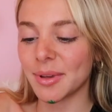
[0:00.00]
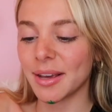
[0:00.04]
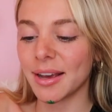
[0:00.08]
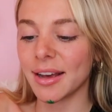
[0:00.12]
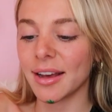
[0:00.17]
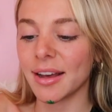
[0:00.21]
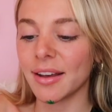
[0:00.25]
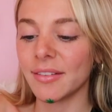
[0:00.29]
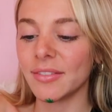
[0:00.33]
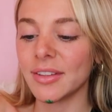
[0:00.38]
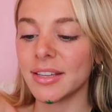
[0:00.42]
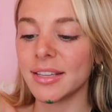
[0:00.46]
we
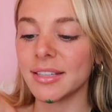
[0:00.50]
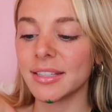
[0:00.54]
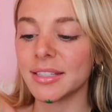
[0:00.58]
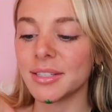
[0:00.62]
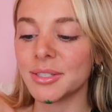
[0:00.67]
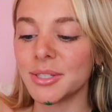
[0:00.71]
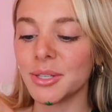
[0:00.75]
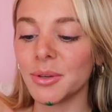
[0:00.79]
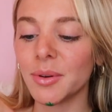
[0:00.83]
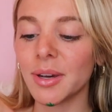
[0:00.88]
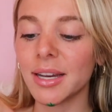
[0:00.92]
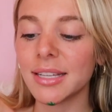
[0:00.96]
have is,
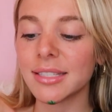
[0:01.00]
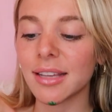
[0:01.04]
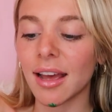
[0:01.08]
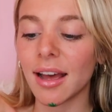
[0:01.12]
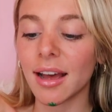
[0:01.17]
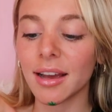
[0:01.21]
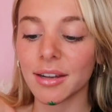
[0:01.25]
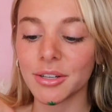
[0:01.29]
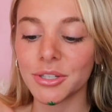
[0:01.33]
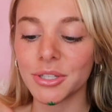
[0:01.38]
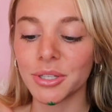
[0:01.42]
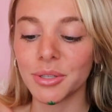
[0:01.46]
do you guys
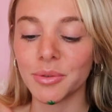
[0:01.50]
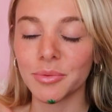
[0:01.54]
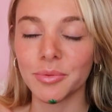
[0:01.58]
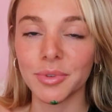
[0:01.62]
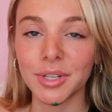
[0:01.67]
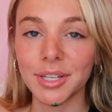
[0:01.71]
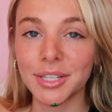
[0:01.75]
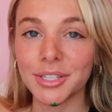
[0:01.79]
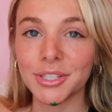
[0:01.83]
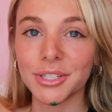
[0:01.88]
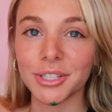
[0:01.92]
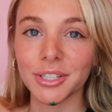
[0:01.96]
actually
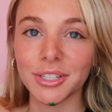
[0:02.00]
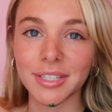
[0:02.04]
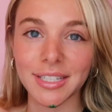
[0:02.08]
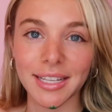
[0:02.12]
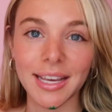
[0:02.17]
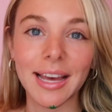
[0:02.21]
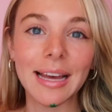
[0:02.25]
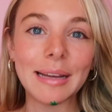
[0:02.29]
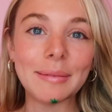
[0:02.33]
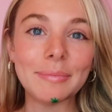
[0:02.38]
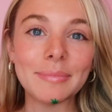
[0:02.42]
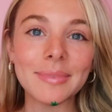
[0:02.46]
read your
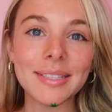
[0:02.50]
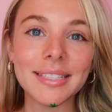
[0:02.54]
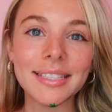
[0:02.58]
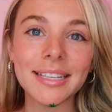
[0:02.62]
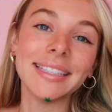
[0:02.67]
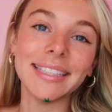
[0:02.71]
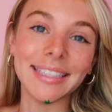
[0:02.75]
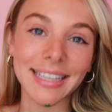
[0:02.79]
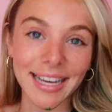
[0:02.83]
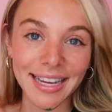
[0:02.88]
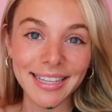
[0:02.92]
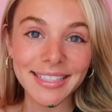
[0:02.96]
DMs?
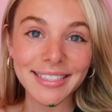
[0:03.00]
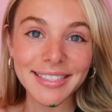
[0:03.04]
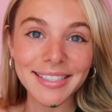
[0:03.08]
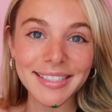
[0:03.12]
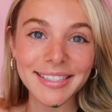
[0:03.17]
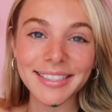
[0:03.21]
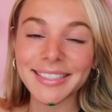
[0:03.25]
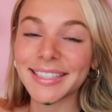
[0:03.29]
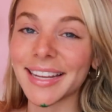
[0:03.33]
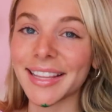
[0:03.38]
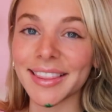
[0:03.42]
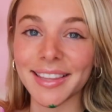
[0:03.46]

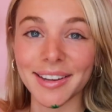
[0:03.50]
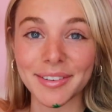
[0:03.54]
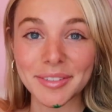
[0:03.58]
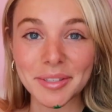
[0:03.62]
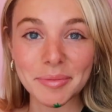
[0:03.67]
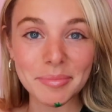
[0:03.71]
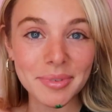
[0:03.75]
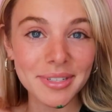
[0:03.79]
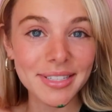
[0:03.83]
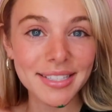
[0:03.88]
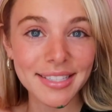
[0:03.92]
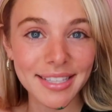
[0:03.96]
Yes,
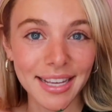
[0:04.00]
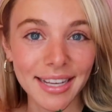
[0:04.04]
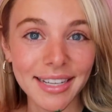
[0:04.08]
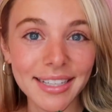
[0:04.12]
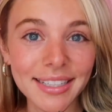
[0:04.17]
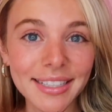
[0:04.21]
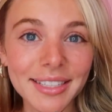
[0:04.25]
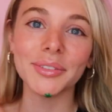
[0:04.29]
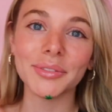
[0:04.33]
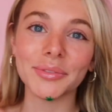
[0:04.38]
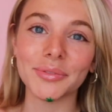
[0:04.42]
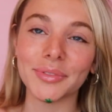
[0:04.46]

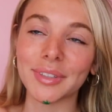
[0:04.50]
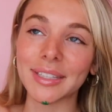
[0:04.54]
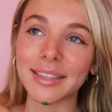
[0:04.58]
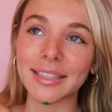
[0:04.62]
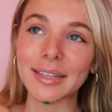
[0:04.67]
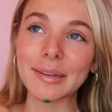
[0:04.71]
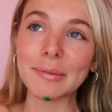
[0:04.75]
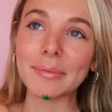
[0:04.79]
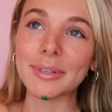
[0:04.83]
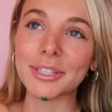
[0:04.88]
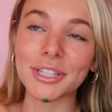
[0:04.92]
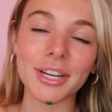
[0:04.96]
10,000%. Read
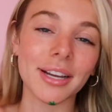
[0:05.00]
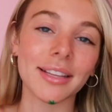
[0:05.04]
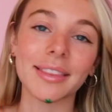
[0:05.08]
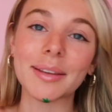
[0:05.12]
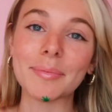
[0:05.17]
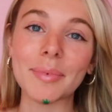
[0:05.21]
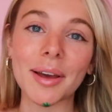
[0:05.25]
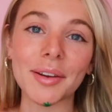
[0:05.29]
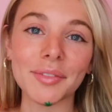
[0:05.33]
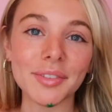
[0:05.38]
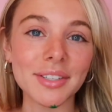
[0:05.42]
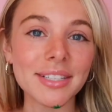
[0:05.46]
them and check
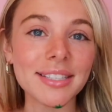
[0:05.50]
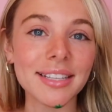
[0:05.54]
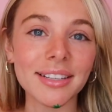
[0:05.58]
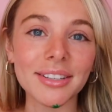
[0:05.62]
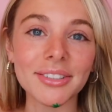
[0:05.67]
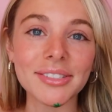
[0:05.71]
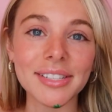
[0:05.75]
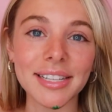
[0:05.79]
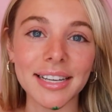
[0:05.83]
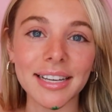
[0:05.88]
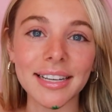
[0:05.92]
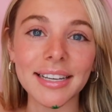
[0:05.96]
them every
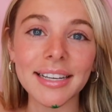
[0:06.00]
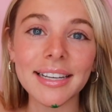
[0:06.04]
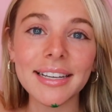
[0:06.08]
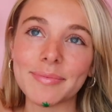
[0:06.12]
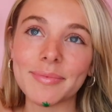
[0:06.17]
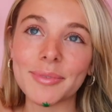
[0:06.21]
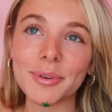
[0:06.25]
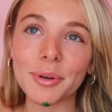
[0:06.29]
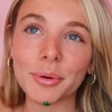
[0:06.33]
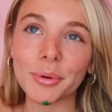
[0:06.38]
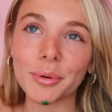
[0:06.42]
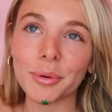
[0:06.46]
single day.
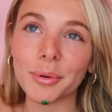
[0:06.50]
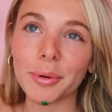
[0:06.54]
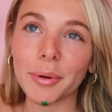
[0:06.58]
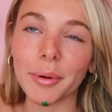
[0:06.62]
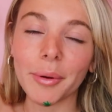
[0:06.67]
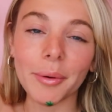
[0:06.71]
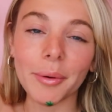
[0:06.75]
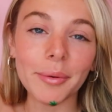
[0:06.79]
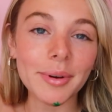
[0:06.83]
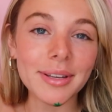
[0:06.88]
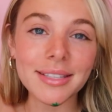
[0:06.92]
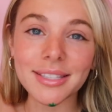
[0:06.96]
I'm
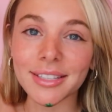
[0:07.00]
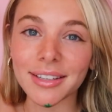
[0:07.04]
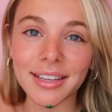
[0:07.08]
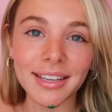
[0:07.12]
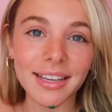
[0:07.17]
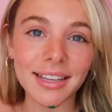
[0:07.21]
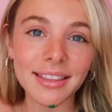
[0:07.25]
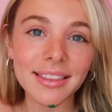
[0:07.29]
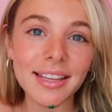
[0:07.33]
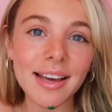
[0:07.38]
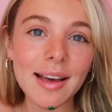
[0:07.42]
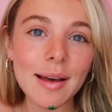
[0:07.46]
always looking
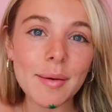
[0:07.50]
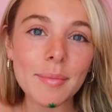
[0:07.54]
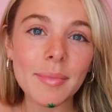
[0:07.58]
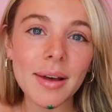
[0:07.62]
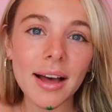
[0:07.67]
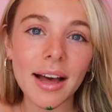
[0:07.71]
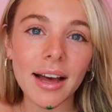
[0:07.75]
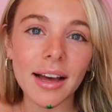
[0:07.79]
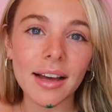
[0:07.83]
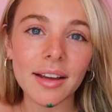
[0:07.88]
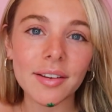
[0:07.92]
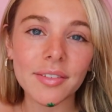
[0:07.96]
at them.
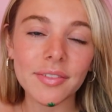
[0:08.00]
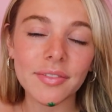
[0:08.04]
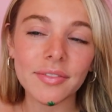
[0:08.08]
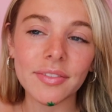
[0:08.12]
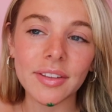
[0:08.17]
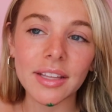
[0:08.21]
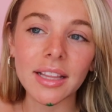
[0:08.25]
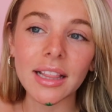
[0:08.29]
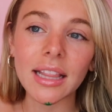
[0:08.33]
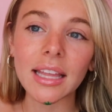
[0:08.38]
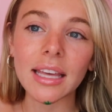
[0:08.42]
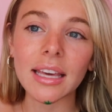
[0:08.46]
I
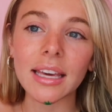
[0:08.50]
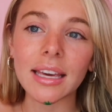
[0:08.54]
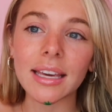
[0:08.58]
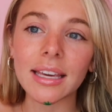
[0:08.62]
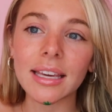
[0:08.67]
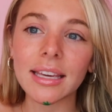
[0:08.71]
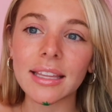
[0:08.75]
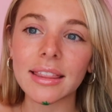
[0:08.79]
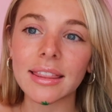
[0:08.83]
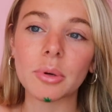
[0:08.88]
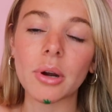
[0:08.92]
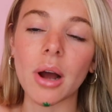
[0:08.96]
feel
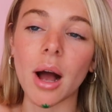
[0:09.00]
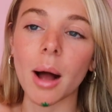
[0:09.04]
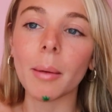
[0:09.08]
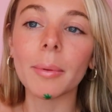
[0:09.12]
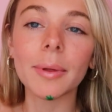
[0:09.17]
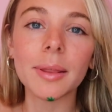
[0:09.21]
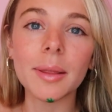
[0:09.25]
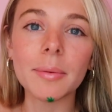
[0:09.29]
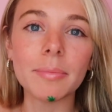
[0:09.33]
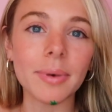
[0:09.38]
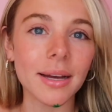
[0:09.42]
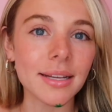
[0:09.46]
like probably
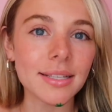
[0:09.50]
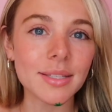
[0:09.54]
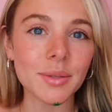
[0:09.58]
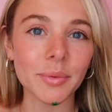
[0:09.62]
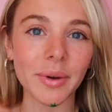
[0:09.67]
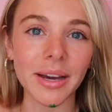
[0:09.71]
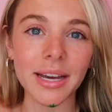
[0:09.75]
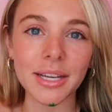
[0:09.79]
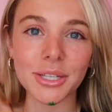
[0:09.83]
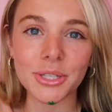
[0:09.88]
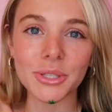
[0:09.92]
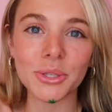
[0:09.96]
the best
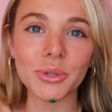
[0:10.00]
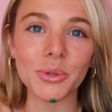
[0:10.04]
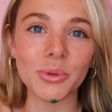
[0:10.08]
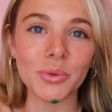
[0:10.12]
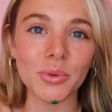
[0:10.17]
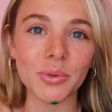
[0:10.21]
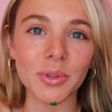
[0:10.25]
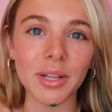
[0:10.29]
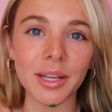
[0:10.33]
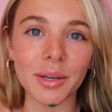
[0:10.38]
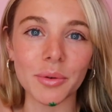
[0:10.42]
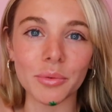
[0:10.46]
way to
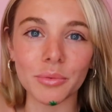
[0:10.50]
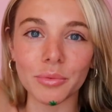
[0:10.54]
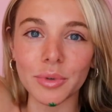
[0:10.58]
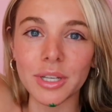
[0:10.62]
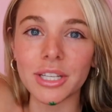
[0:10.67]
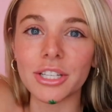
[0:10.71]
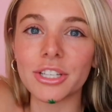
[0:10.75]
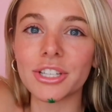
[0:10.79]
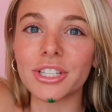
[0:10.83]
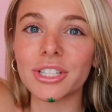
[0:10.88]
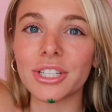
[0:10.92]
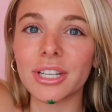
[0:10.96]
like
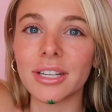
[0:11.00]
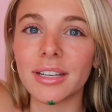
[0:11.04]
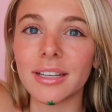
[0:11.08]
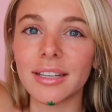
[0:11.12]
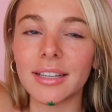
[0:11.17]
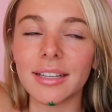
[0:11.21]
reach